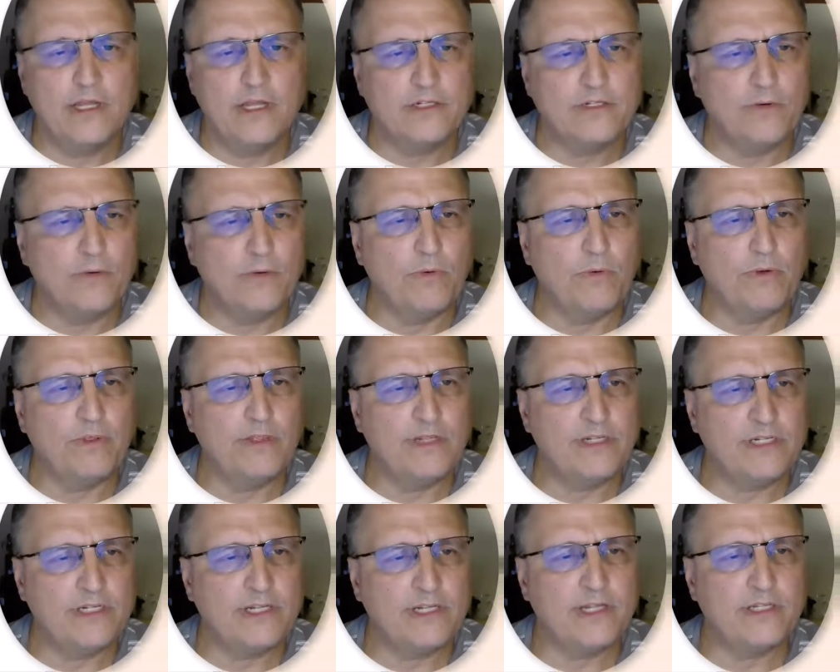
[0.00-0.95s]
So
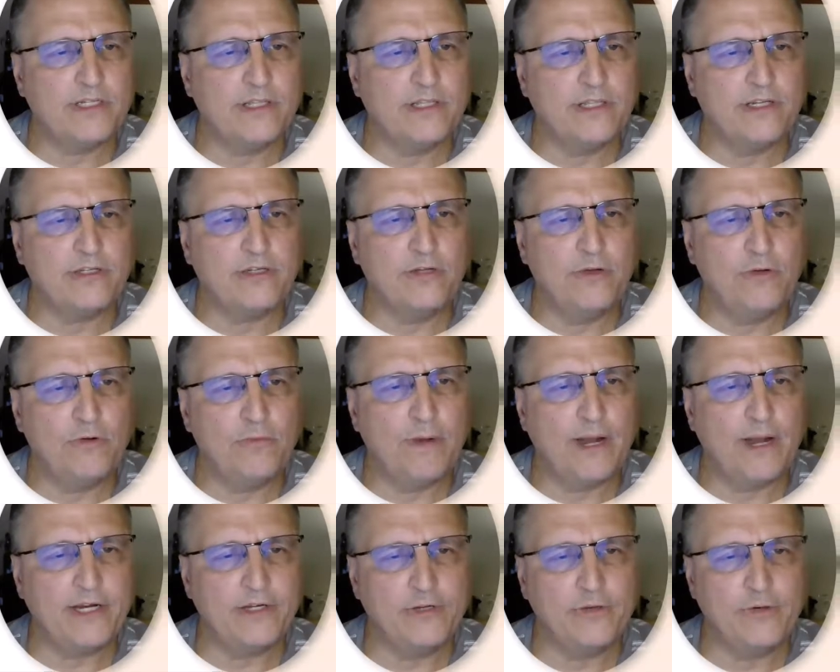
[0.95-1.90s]
this says the 2
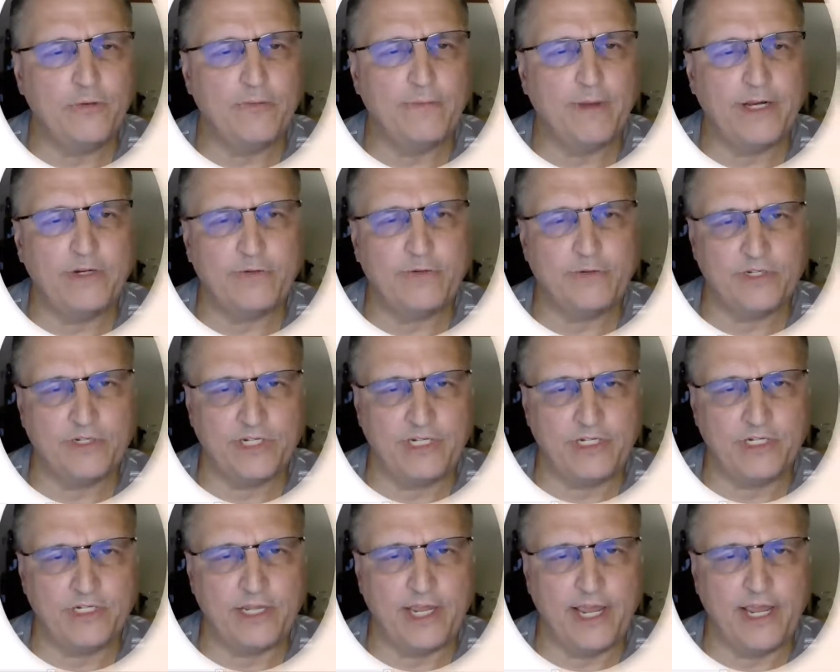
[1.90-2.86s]
by 2
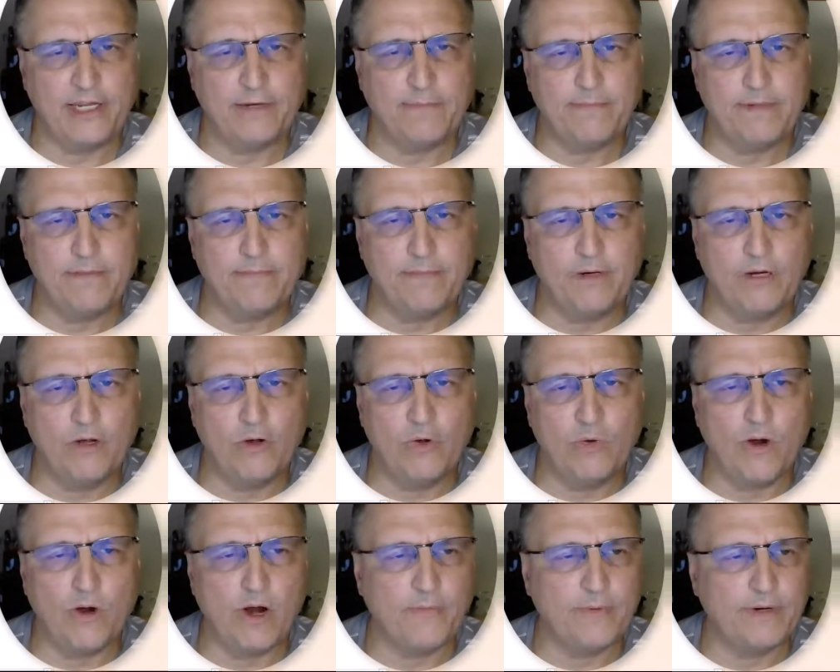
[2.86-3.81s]
matrices A and B
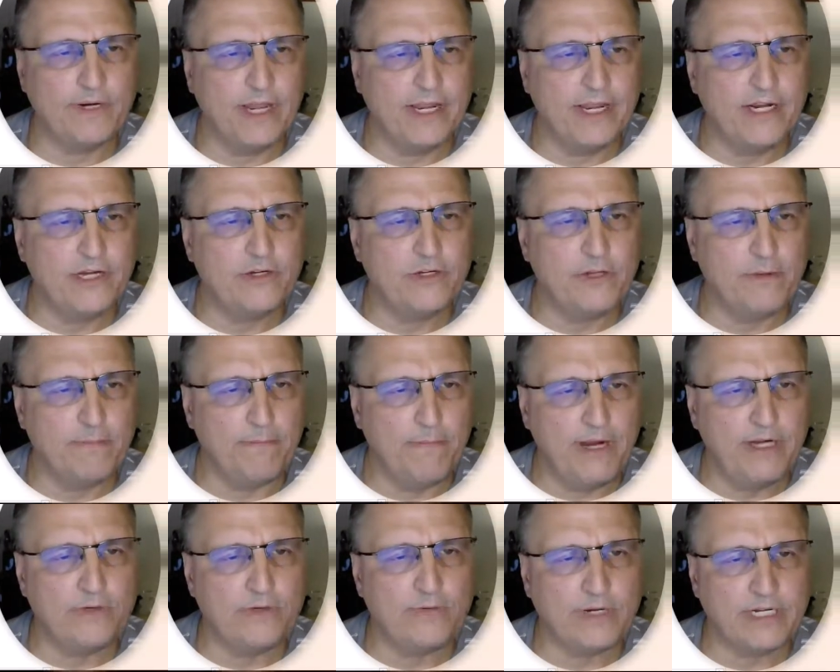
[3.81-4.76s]
below are related to
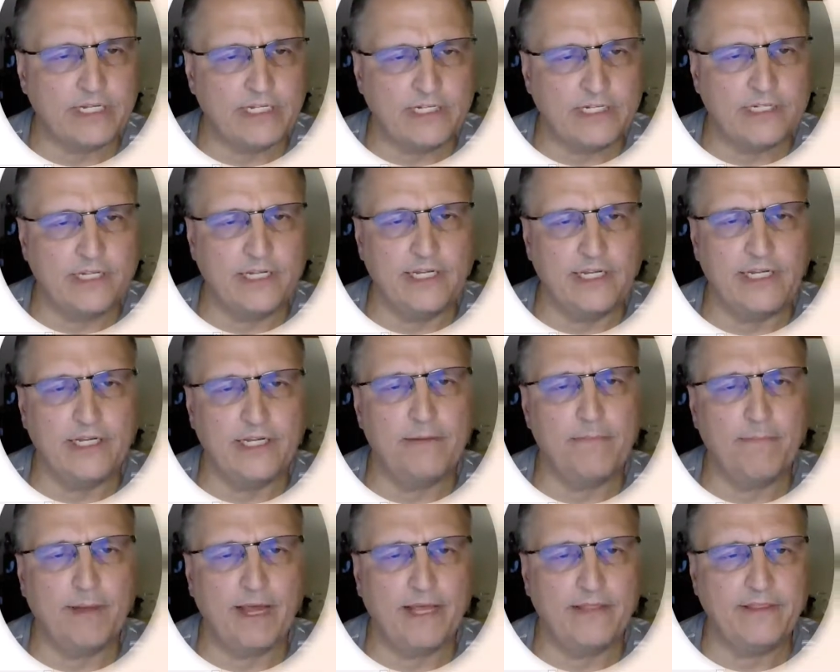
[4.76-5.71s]
matrix C
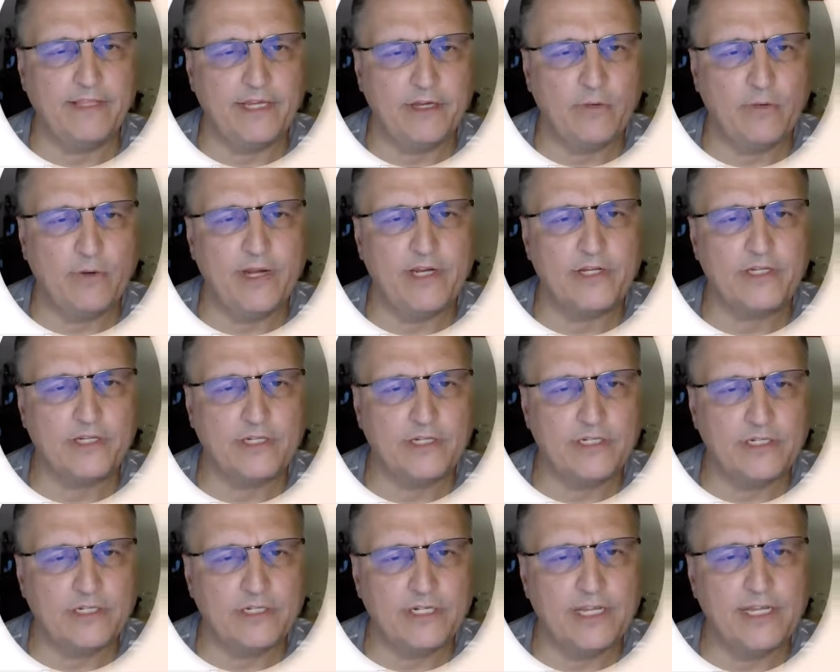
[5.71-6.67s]
by the equation
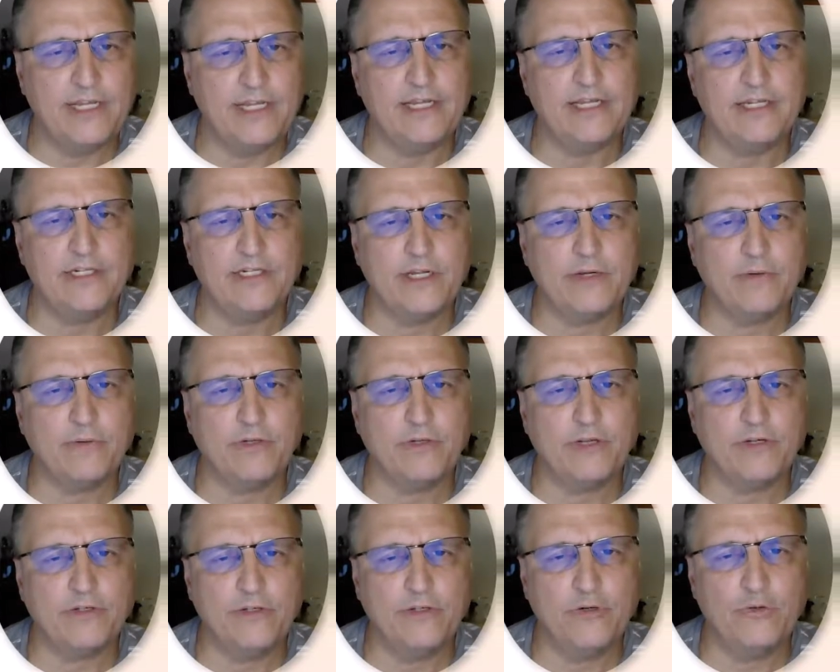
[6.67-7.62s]
C is equal
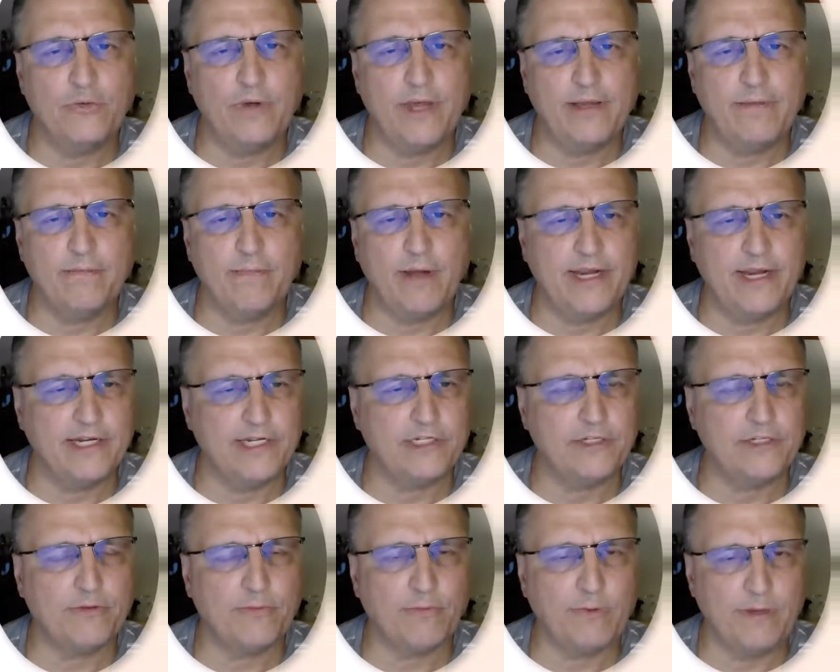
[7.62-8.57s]
to 2A
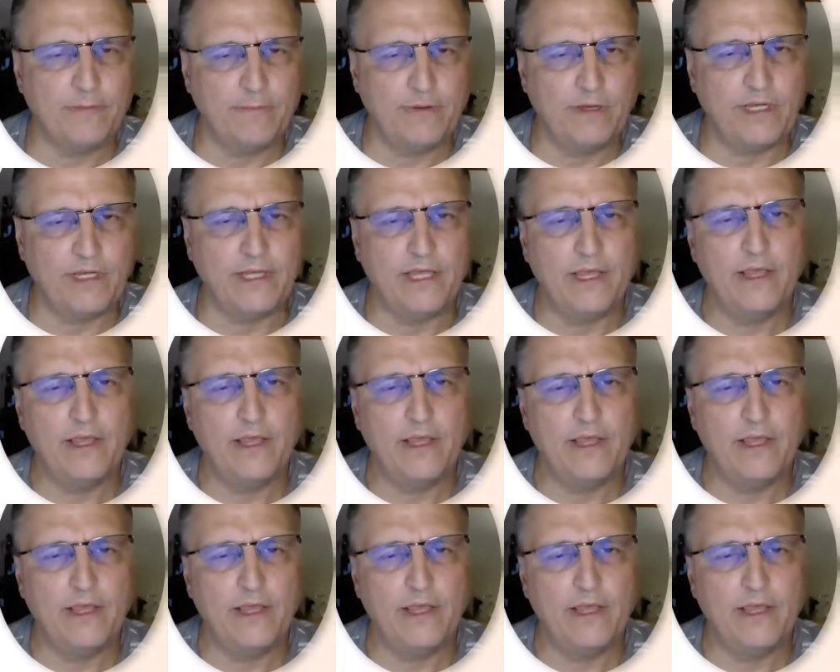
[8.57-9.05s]
minus 3B.